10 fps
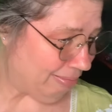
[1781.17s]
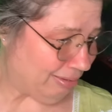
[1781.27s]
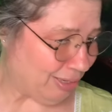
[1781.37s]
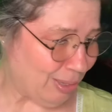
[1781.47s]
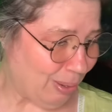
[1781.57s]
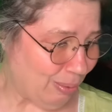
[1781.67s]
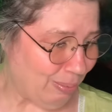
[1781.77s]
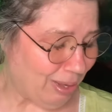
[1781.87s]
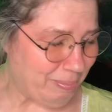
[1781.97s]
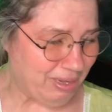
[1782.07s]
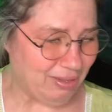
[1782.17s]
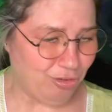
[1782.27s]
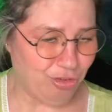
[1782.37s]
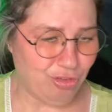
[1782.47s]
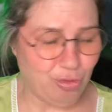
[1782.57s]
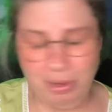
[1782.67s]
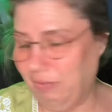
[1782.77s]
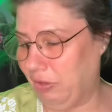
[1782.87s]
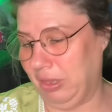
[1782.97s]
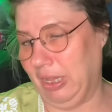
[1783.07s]
You know, I mean, there's just so many
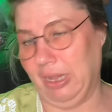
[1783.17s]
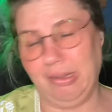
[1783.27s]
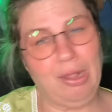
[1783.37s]
fun things.